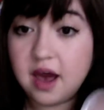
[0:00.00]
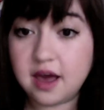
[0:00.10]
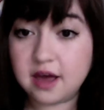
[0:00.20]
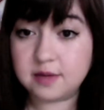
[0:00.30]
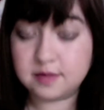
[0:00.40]

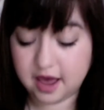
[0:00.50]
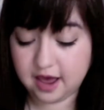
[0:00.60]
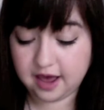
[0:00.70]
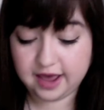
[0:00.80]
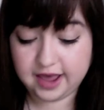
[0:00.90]
Um,
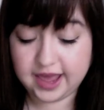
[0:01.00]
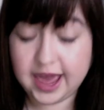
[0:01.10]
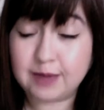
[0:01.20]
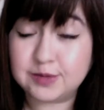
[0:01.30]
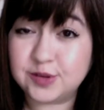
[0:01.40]
I
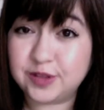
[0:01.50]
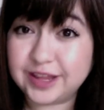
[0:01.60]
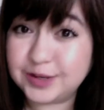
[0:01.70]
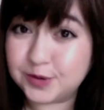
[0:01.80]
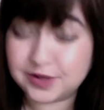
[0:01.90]
absolutely
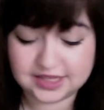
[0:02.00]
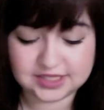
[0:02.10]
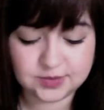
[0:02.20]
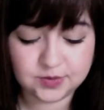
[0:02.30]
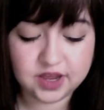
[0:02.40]
adore
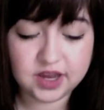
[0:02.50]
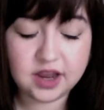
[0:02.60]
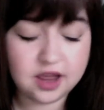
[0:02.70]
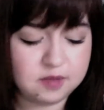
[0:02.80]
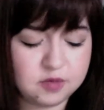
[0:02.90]
this one.
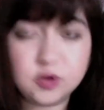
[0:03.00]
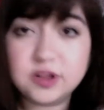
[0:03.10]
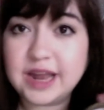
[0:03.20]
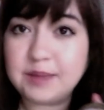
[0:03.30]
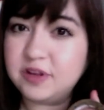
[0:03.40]
Um,
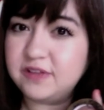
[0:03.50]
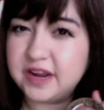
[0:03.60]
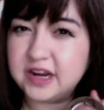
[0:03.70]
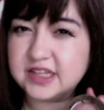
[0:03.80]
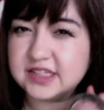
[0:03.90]
Golden Apple
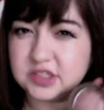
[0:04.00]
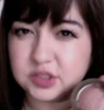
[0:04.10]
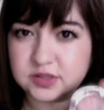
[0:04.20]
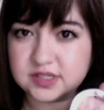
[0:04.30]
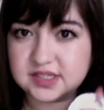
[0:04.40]
Averis
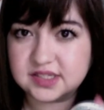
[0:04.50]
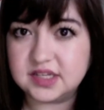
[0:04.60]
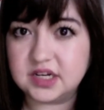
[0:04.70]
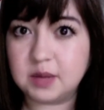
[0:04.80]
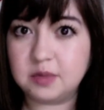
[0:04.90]
uses this
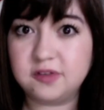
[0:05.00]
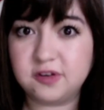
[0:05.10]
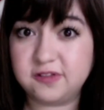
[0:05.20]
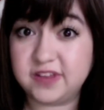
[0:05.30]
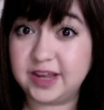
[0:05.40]
in a couple of
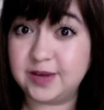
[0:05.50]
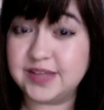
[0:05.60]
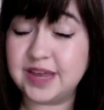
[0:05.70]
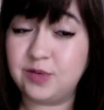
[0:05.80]
her videos, and